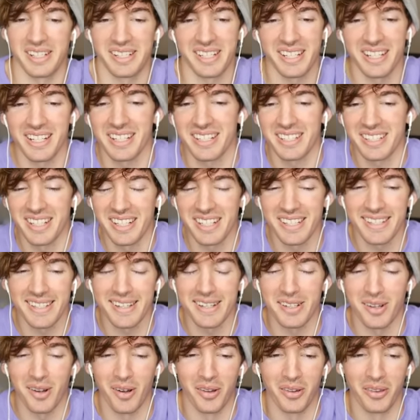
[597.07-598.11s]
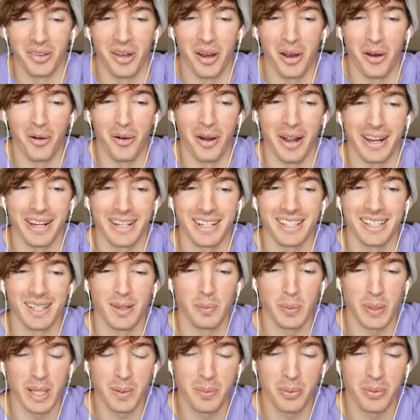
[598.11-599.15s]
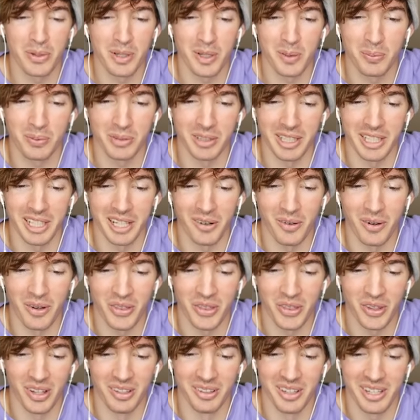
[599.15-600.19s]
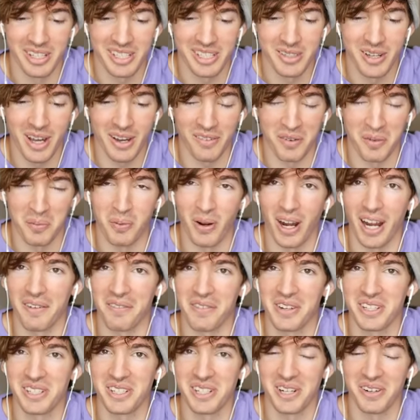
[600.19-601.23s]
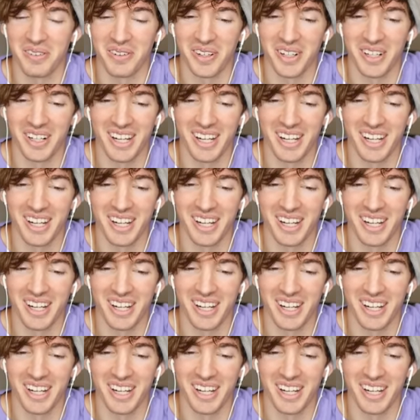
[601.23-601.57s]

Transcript: see, since you don't know any of the people you're playing with, unless you have a private server,